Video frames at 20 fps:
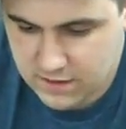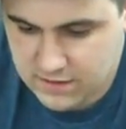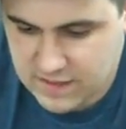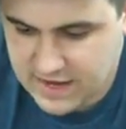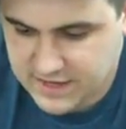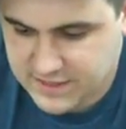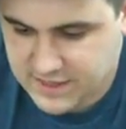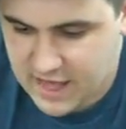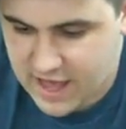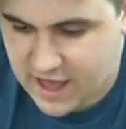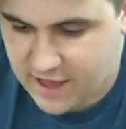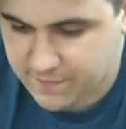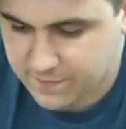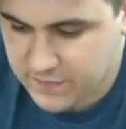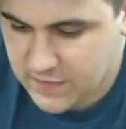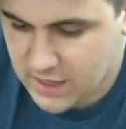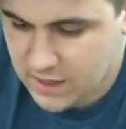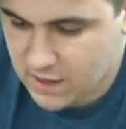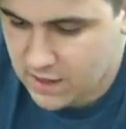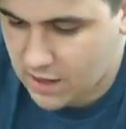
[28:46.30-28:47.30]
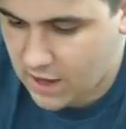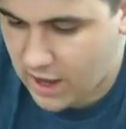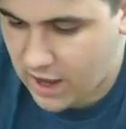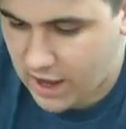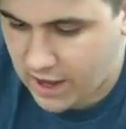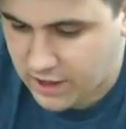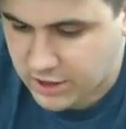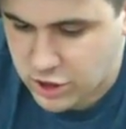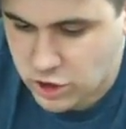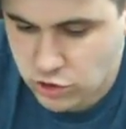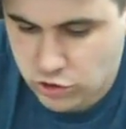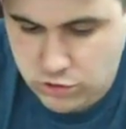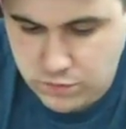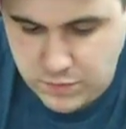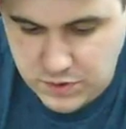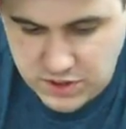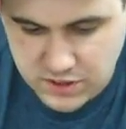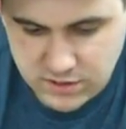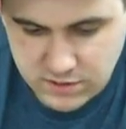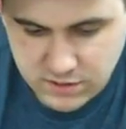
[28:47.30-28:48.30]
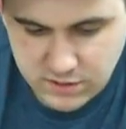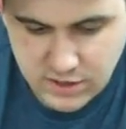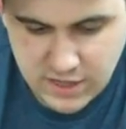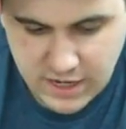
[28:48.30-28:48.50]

that's that. Uh, troops,